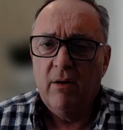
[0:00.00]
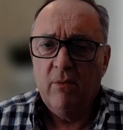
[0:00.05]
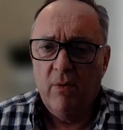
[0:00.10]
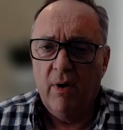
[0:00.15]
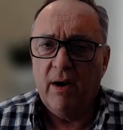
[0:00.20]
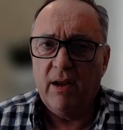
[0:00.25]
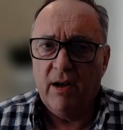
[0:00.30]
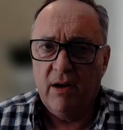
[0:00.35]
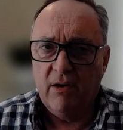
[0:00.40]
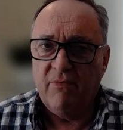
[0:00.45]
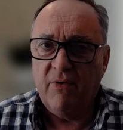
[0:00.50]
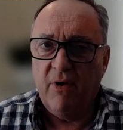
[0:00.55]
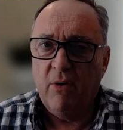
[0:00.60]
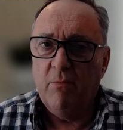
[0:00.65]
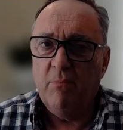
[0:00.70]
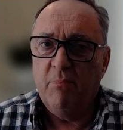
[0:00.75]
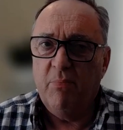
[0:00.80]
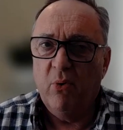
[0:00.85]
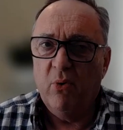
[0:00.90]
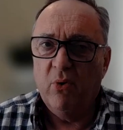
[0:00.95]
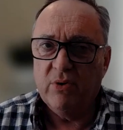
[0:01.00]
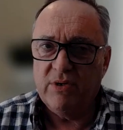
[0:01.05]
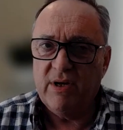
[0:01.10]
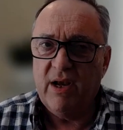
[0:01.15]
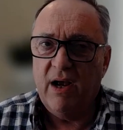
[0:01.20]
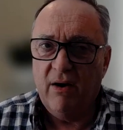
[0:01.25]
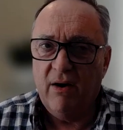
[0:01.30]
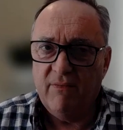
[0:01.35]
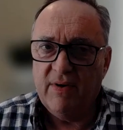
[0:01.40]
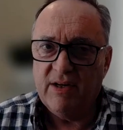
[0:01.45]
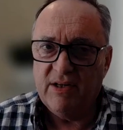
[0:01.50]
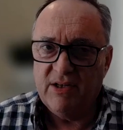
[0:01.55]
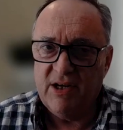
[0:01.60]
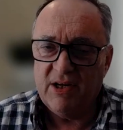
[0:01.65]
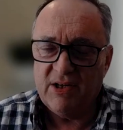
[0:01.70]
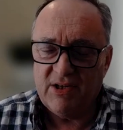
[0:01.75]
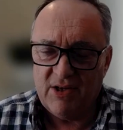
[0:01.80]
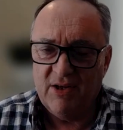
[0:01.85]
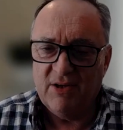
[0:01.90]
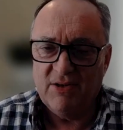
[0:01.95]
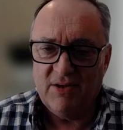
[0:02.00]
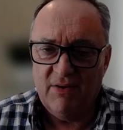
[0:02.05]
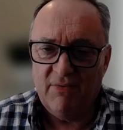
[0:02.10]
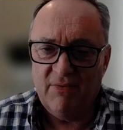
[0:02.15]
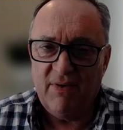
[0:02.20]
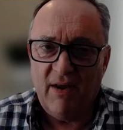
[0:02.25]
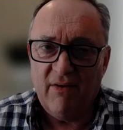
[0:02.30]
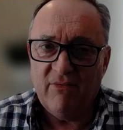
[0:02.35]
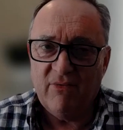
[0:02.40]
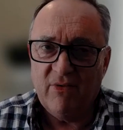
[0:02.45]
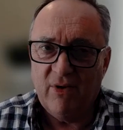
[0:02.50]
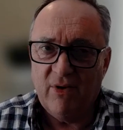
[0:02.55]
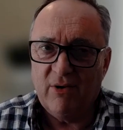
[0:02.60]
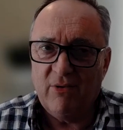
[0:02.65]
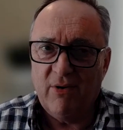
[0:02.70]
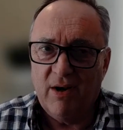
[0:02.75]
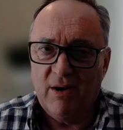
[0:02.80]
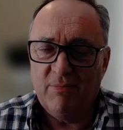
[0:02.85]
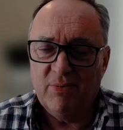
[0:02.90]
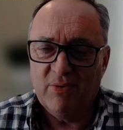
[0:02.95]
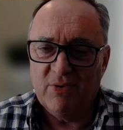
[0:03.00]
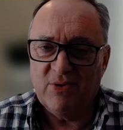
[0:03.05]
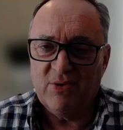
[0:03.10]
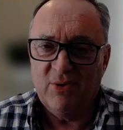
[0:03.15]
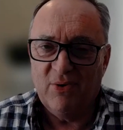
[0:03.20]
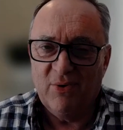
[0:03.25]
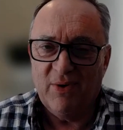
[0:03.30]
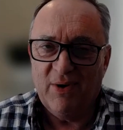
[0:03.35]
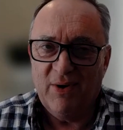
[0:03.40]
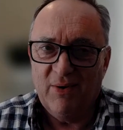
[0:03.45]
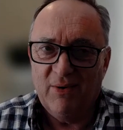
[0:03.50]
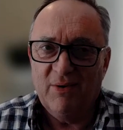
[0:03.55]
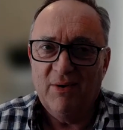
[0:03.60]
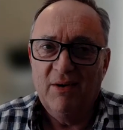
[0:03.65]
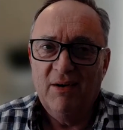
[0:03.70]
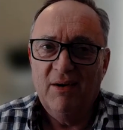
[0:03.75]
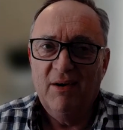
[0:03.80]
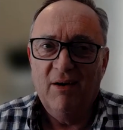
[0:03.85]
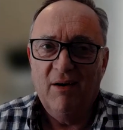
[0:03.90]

we're going to vote boards out of existence if they haven't got a credible story on